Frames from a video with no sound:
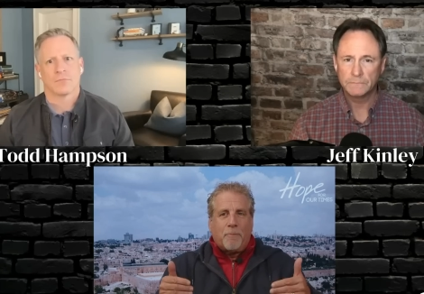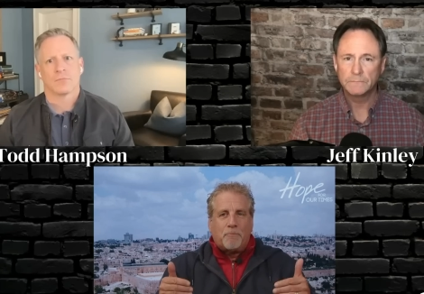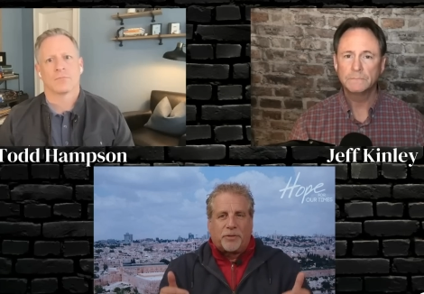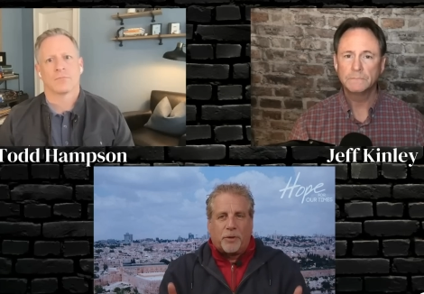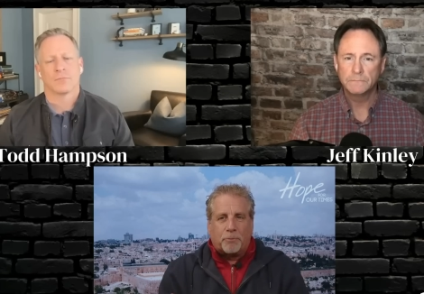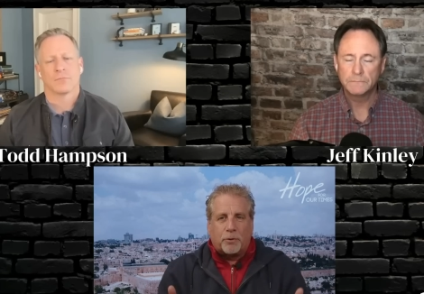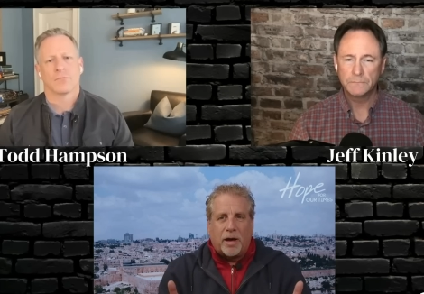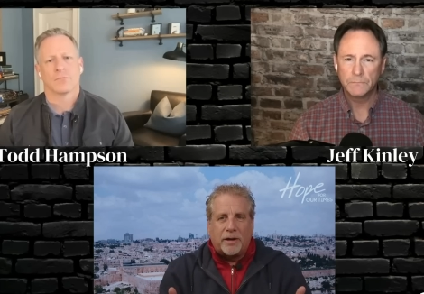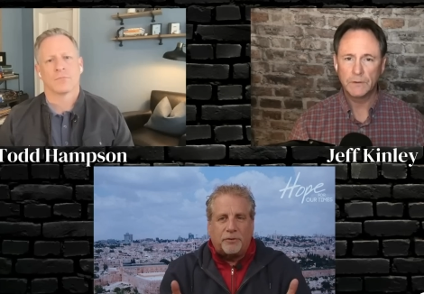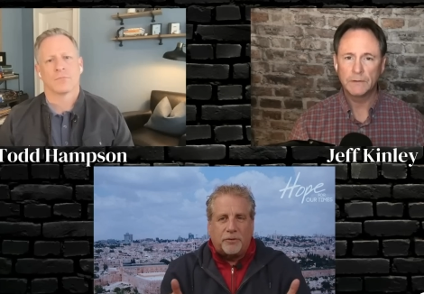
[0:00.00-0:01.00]
Speaker 1: But the
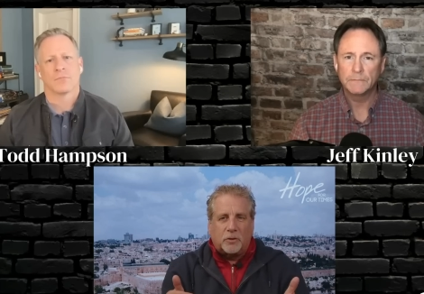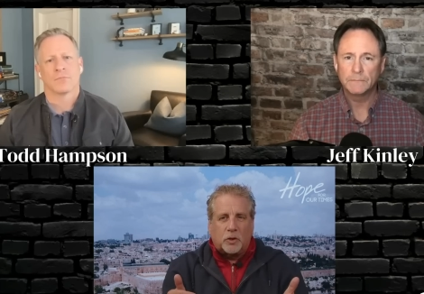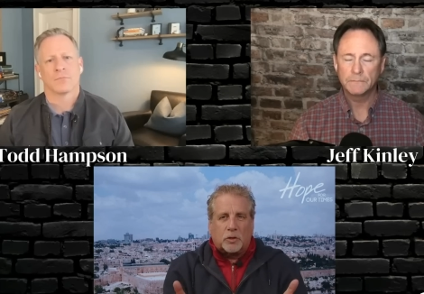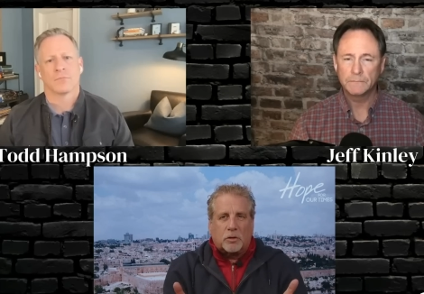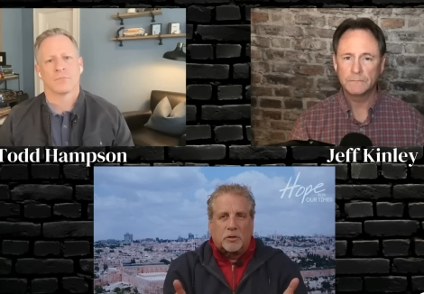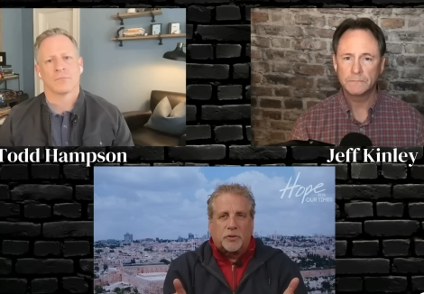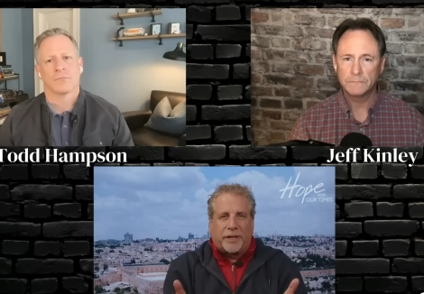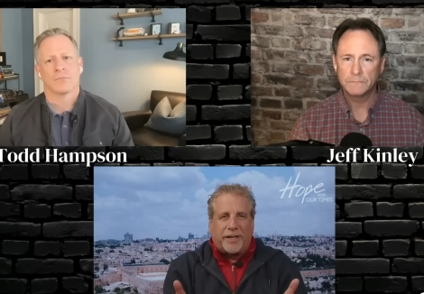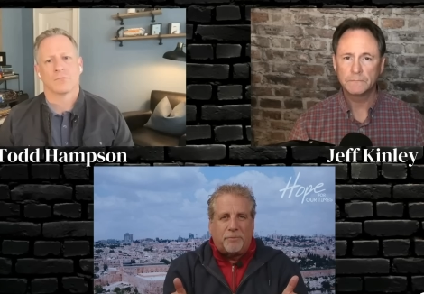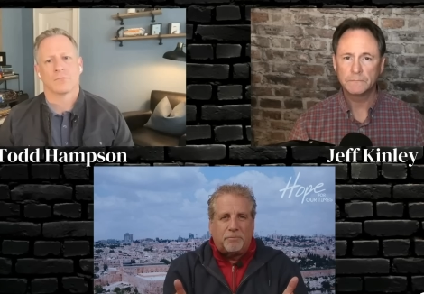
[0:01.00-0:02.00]
Protestant church, I
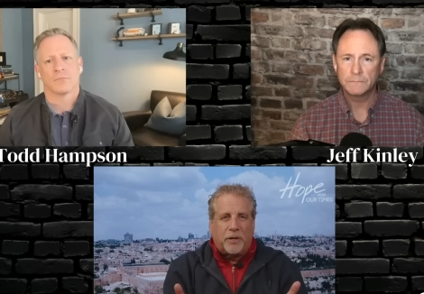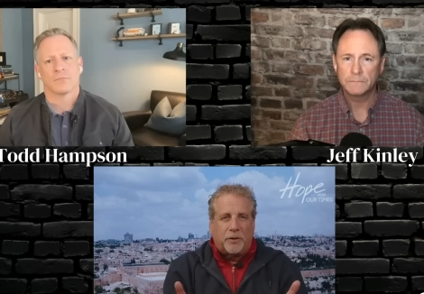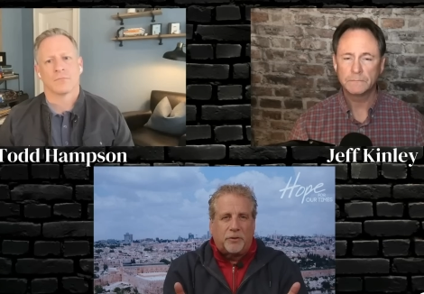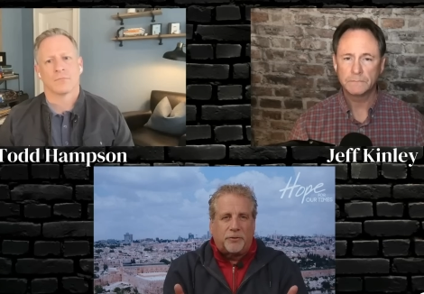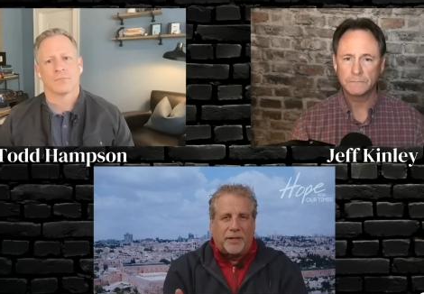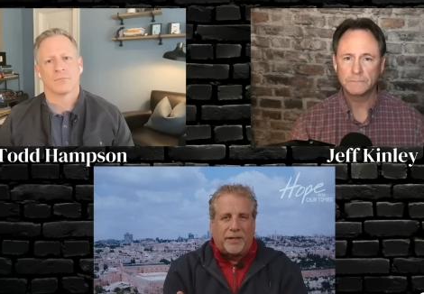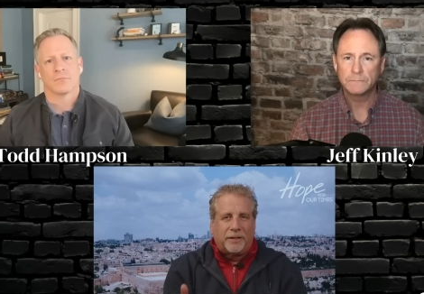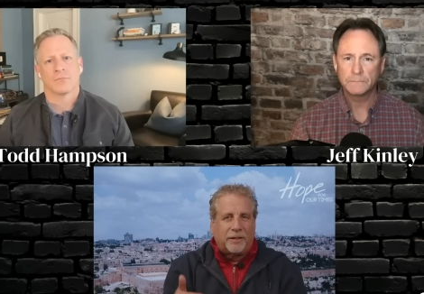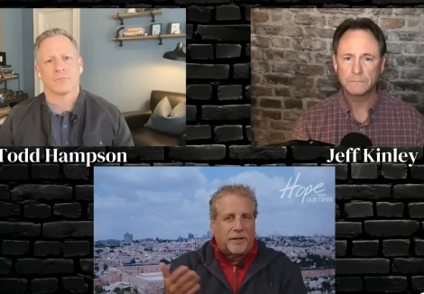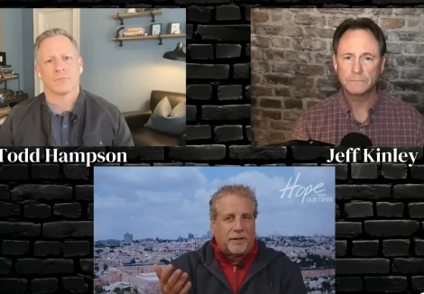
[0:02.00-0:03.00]
keep noticing
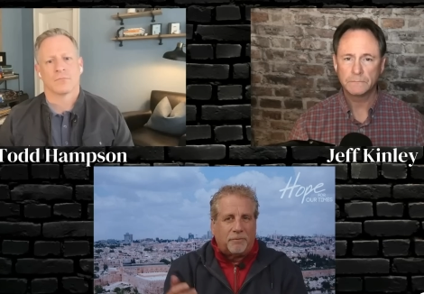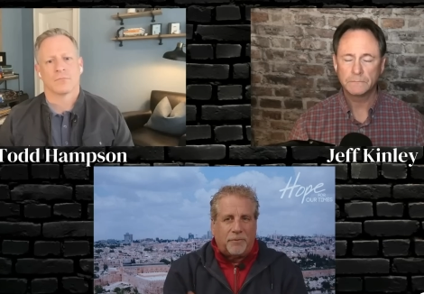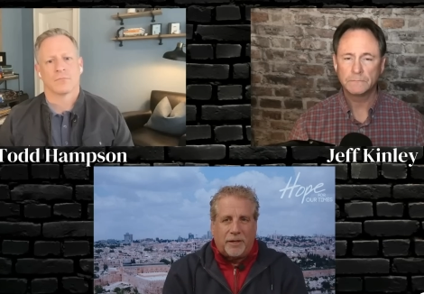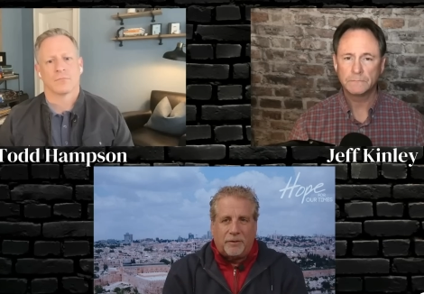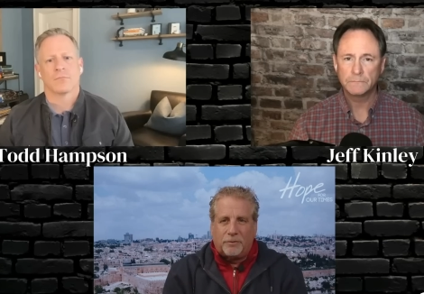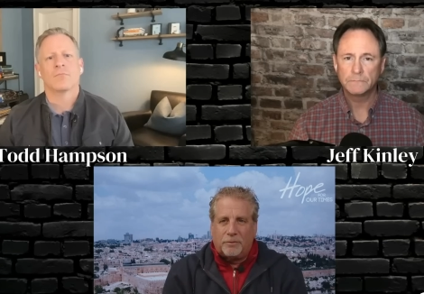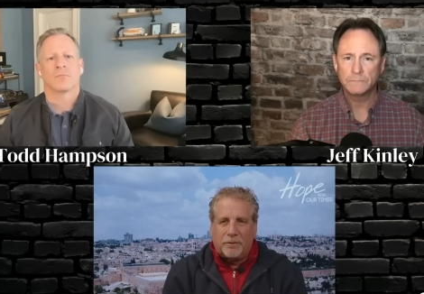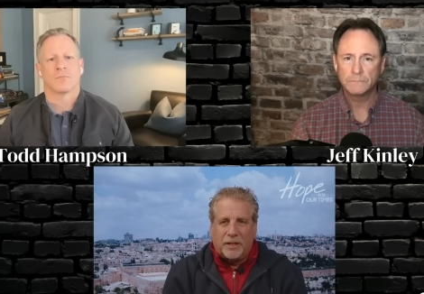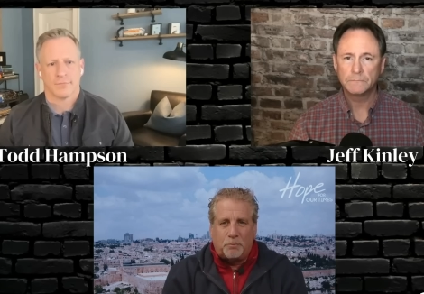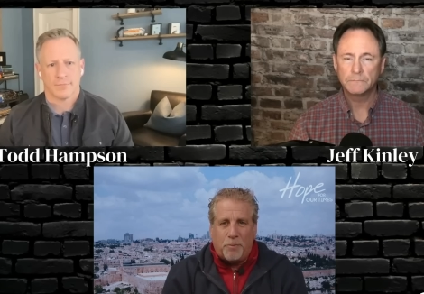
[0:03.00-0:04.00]
these
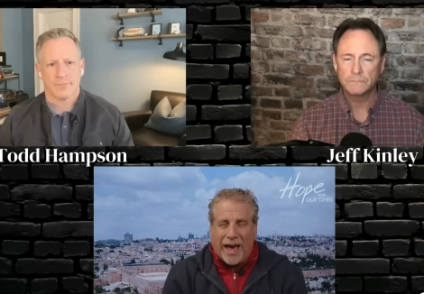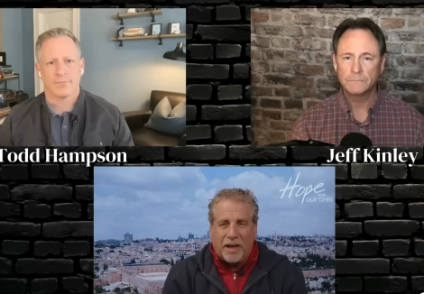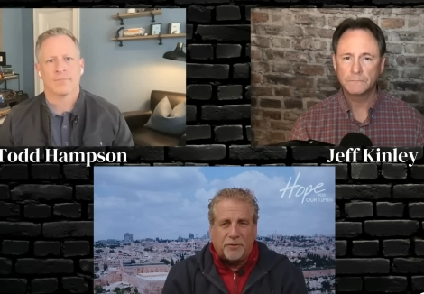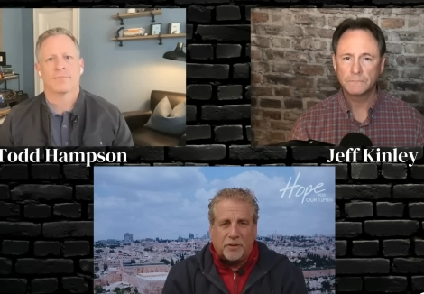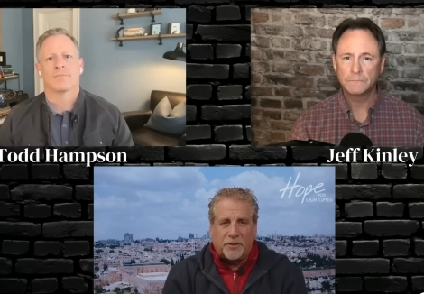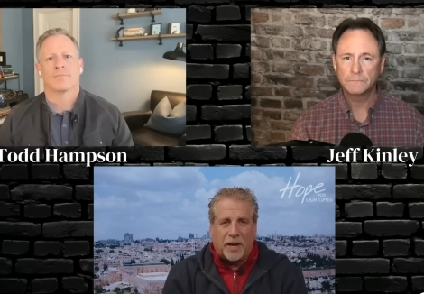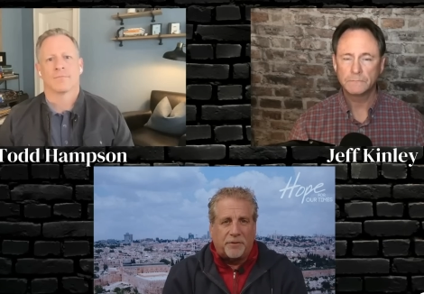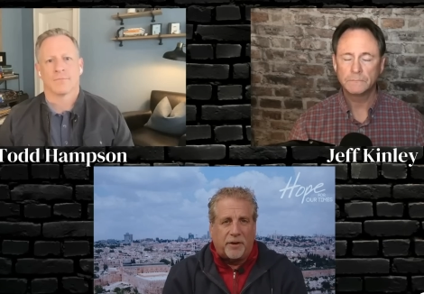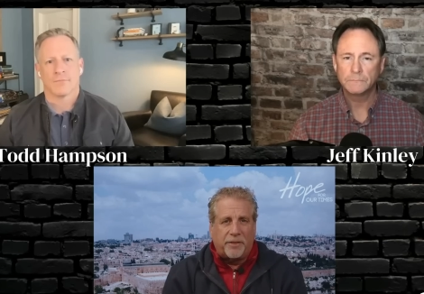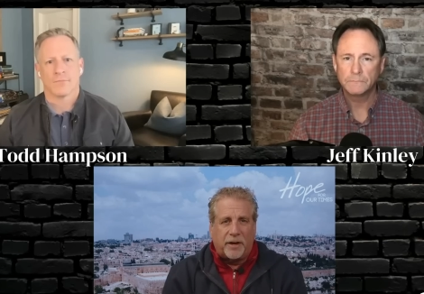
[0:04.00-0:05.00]
these pastors out
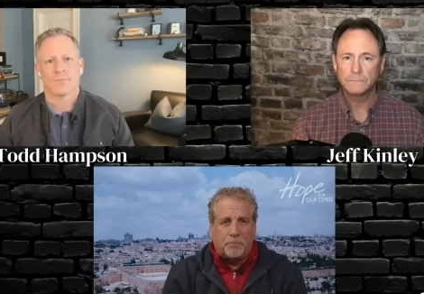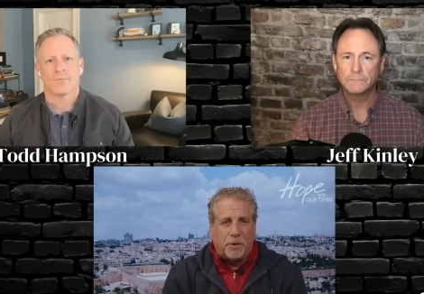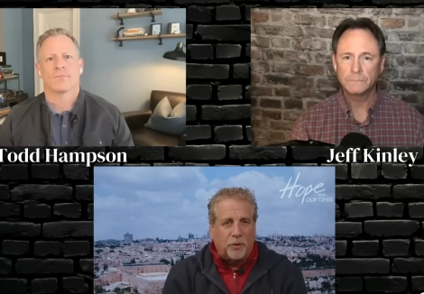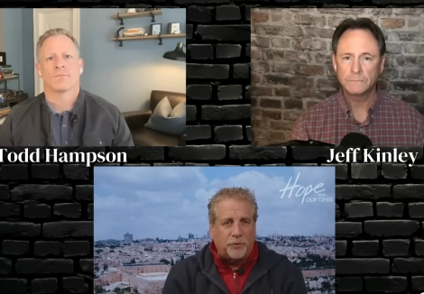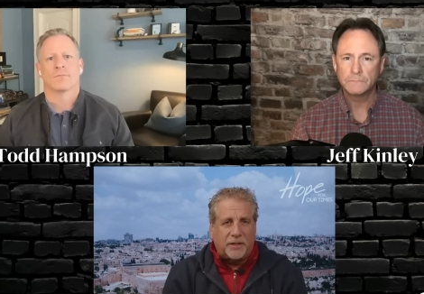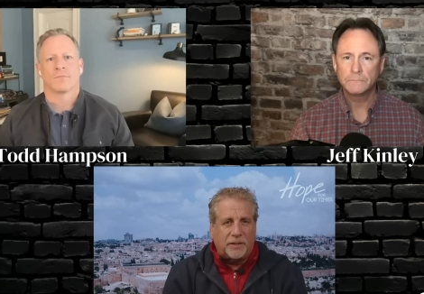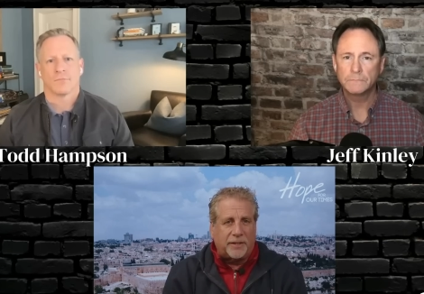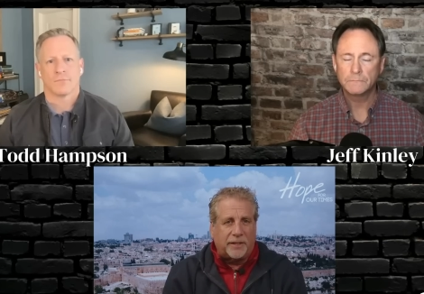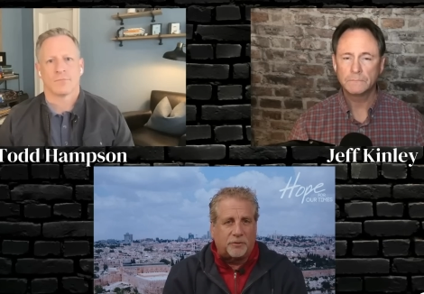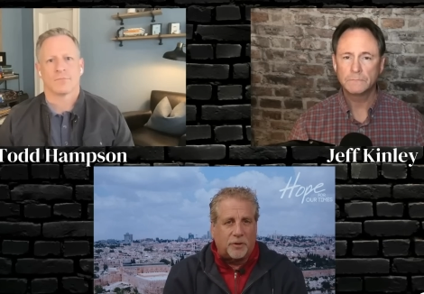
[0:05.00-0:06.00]
there that are posting
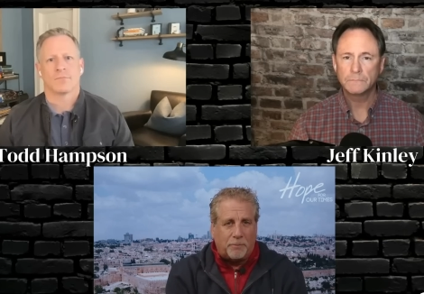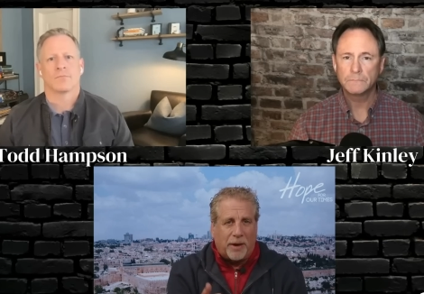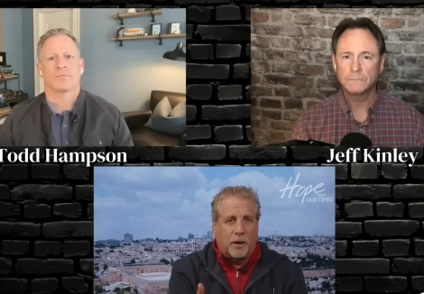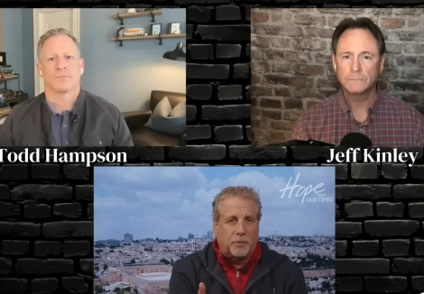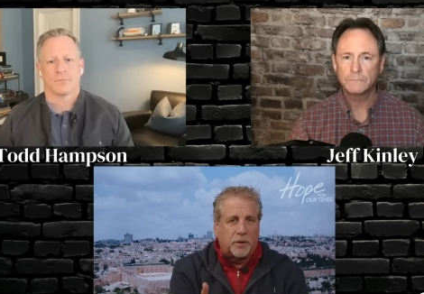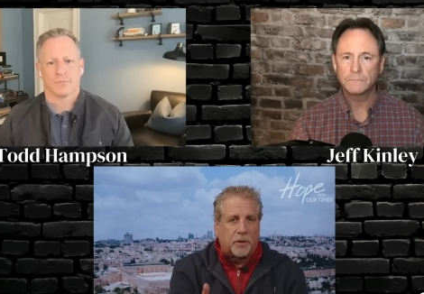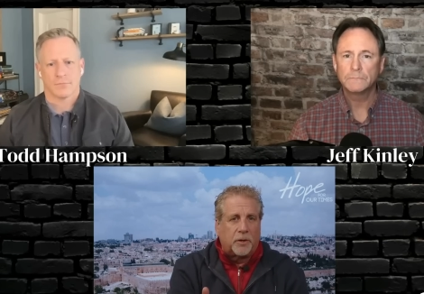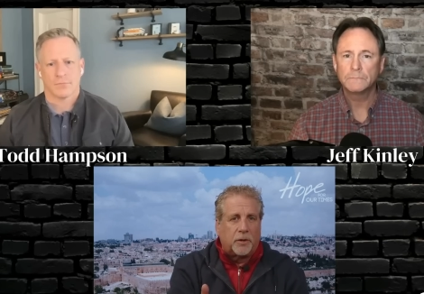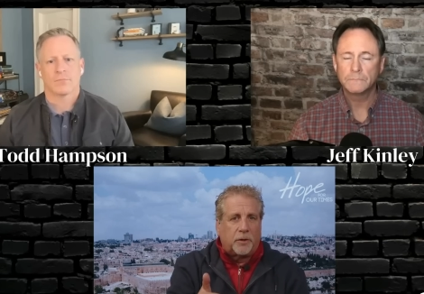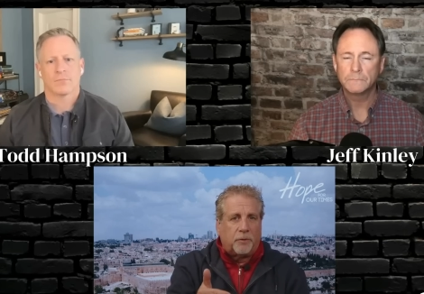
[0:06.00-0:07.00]
things about
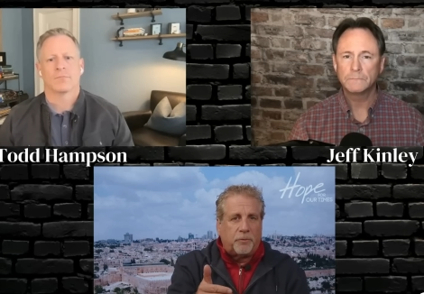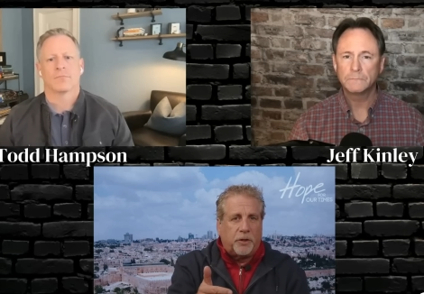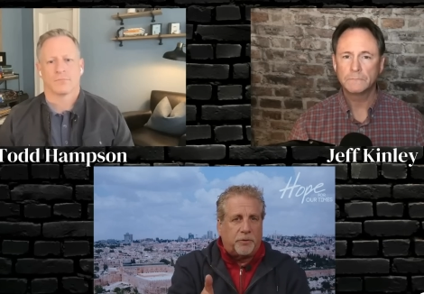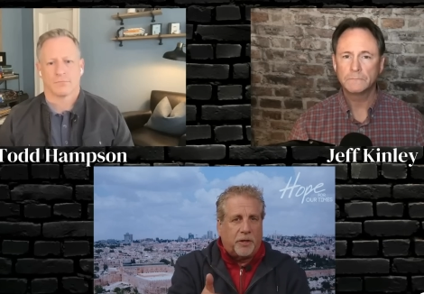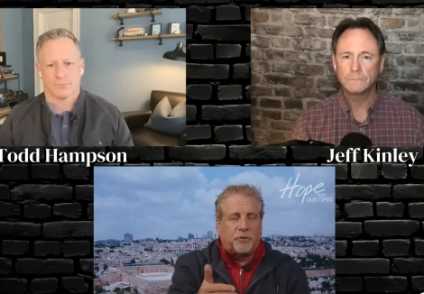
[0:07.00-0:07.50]
the, these